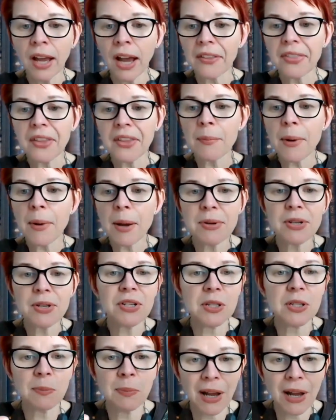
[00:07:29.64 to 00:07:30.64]
And that might be
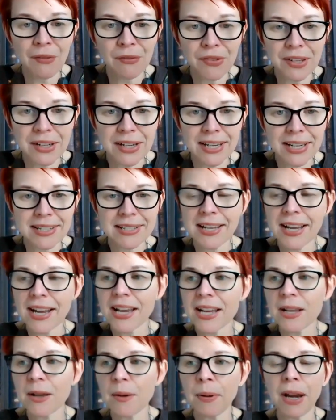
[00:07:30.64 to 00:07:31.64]
just a plan for the next
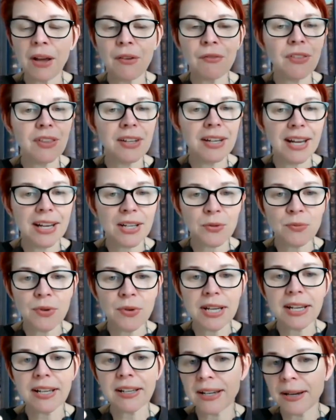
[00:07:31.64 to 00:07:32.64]
day, a plan for the next
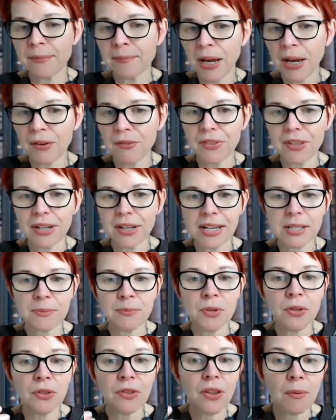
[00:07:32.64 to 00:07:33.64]
week, and a plan for the next
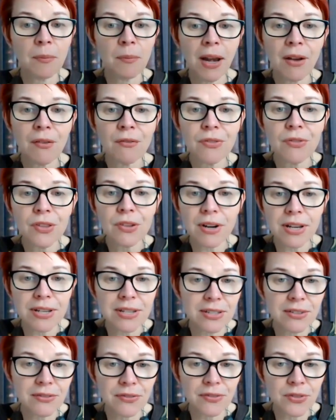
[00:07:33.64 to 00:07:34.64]
month, a plan for the
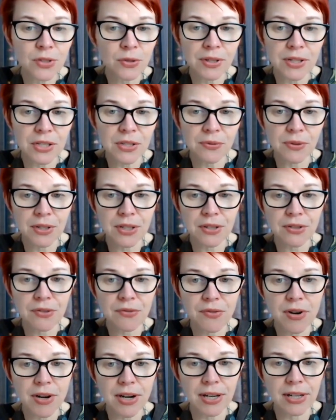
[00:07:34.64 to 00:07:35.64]
rest of
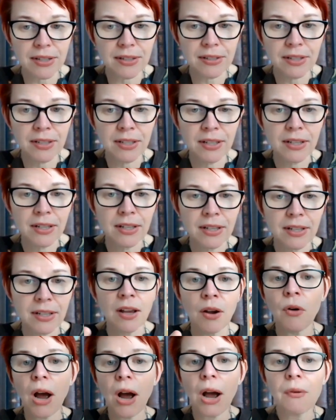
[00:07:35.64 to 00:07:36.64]
2023.
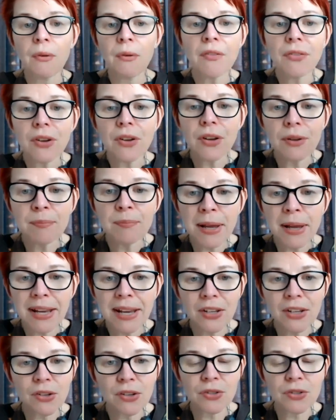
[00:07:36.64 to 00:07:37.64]
However
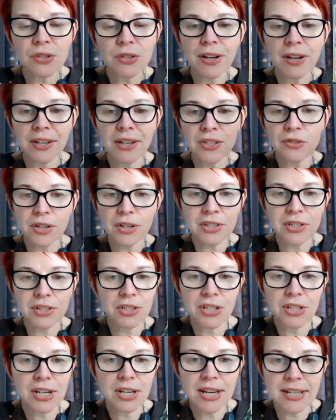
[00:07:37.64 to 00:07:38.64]
big your divine
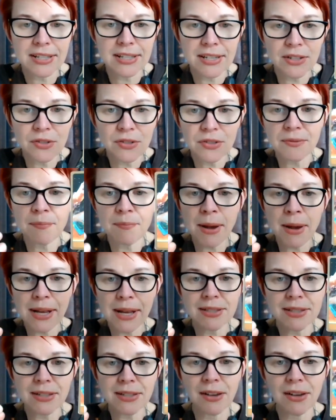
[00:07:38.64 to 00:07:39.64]
strategy is, it doesn't
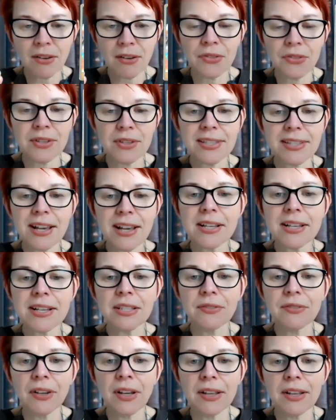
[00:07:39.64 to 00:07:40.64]
matter on the size
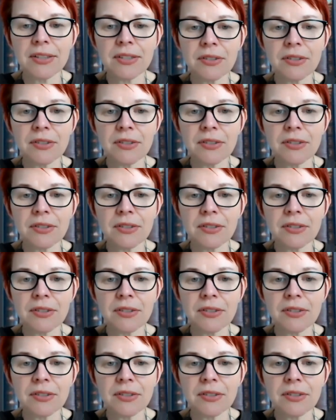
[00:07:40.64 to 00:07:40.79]
of it.